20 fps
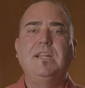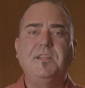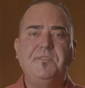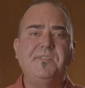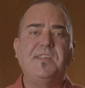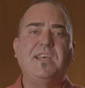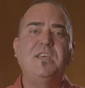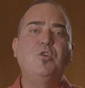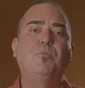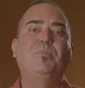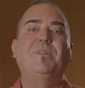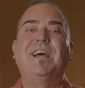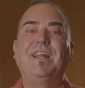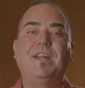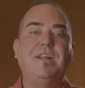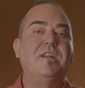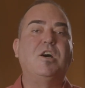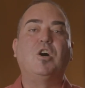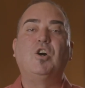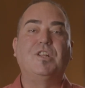Let's say you're
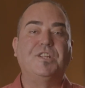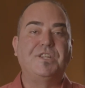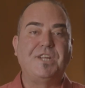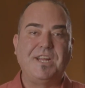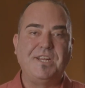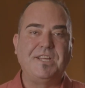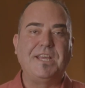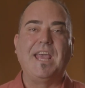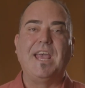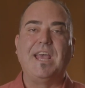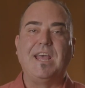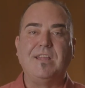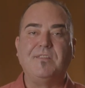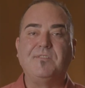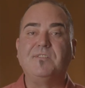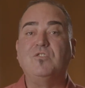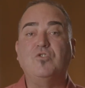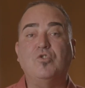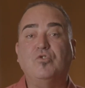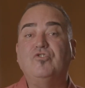planning a holiday to
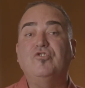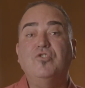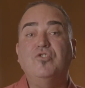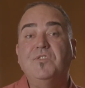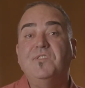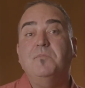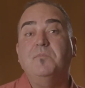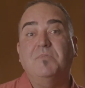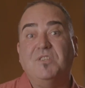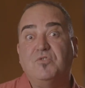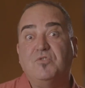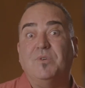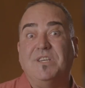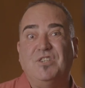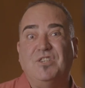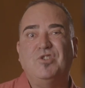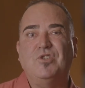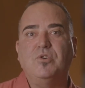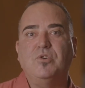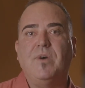Cairns and you're choosing
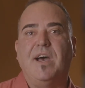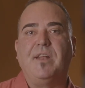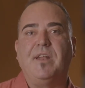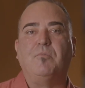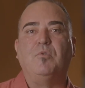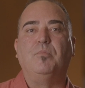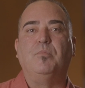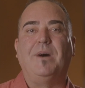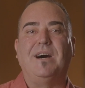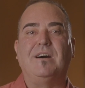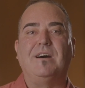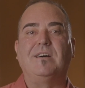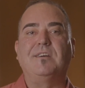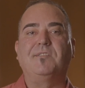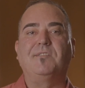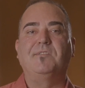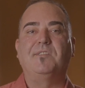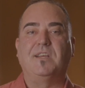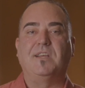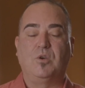between two animal
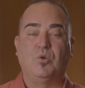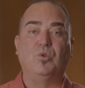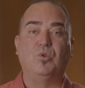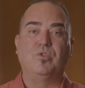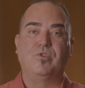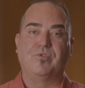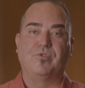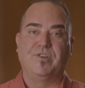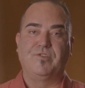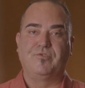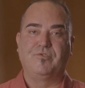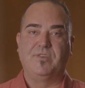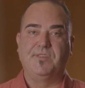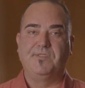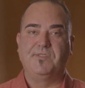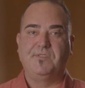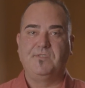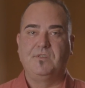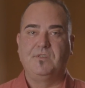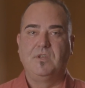parks that caught your
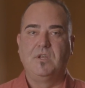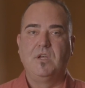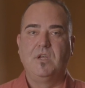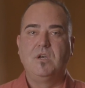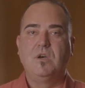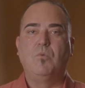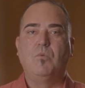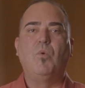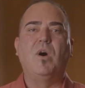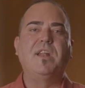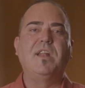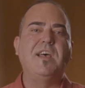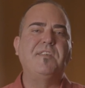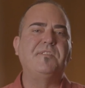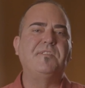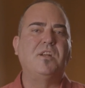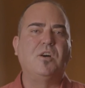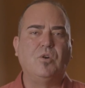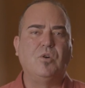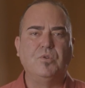interest. One has
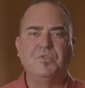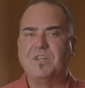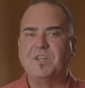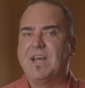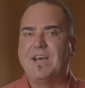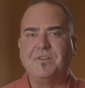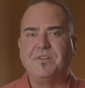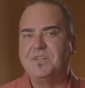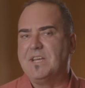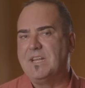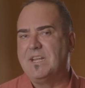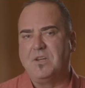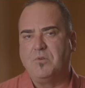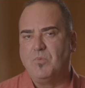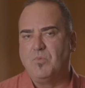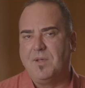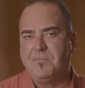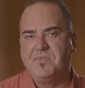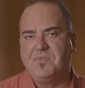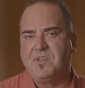an old and outdated
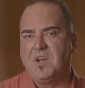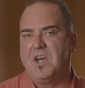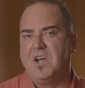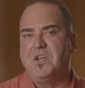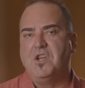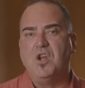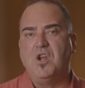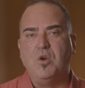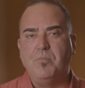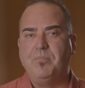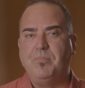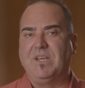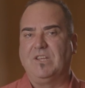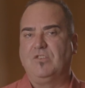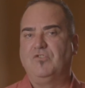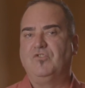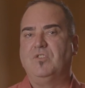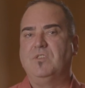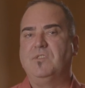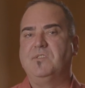website, no
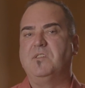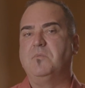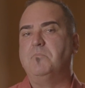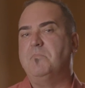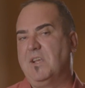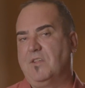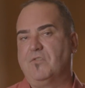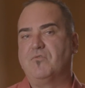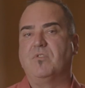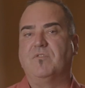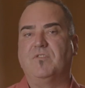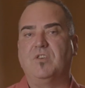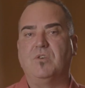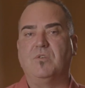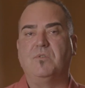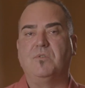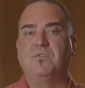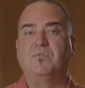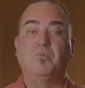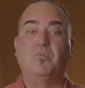pictures and mixed
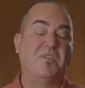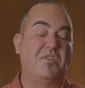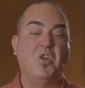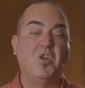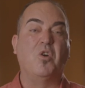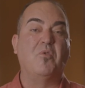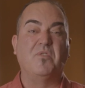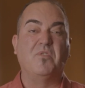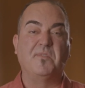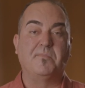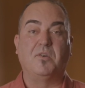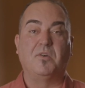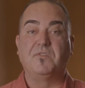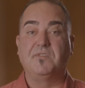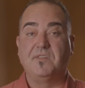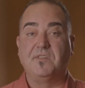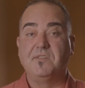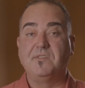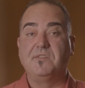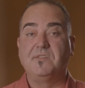reviews with no
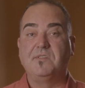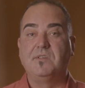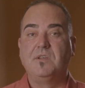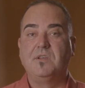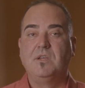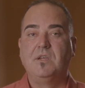responses.